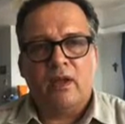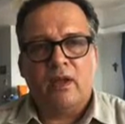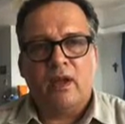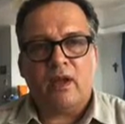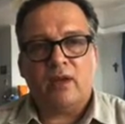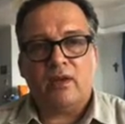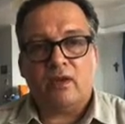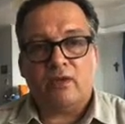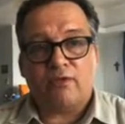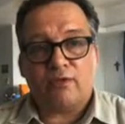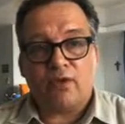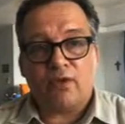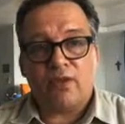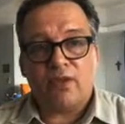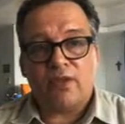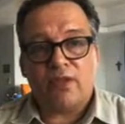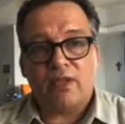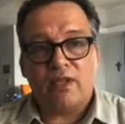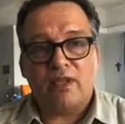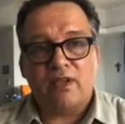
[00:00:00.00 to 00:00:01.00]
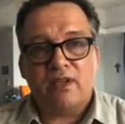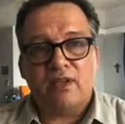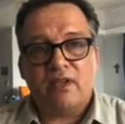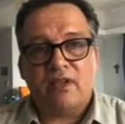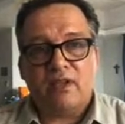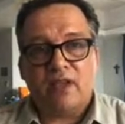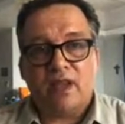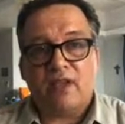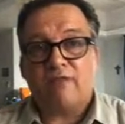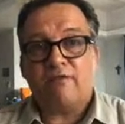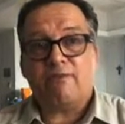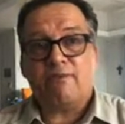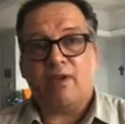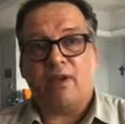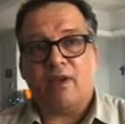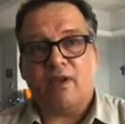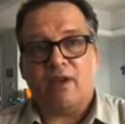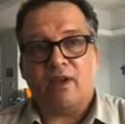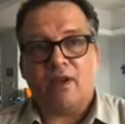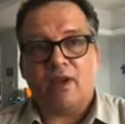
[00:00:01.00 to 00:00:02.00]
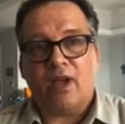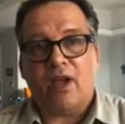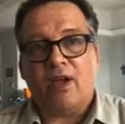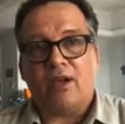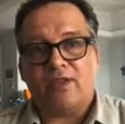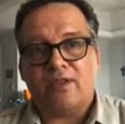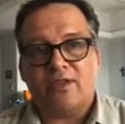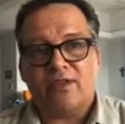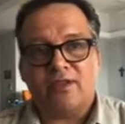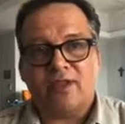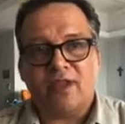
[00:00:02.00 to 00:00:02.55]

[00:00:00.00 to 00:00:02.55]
And of course he loved me a lot,